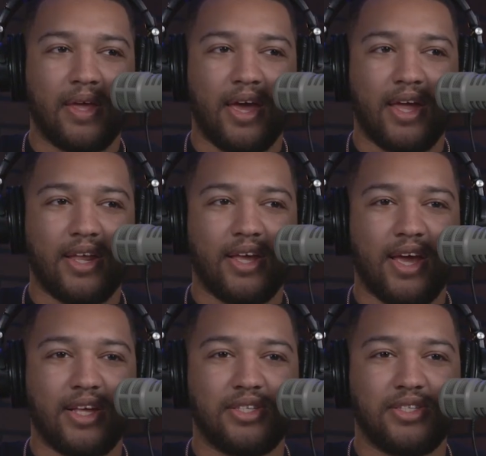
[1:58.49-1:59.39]
And
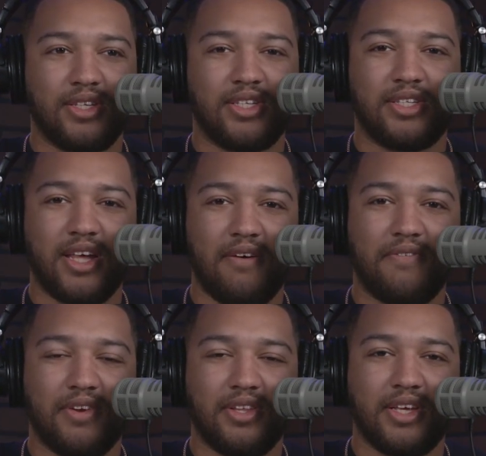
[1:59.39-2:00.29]
it's
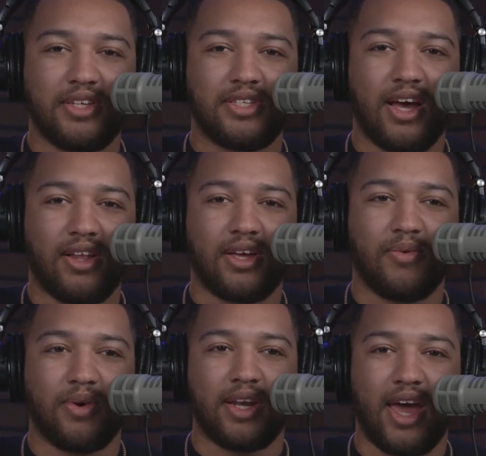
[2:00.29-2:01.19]
definitely telling
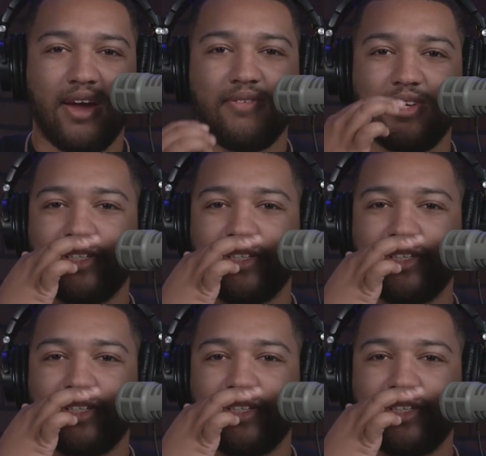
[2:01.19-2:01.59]
when every